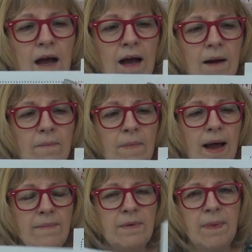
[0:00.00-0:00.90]

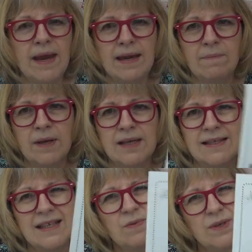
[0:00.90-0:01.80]
I'm debating
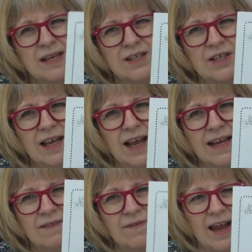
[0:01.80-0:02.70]
because this one's actually
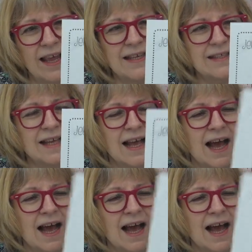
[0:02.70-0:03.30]
kind of nice.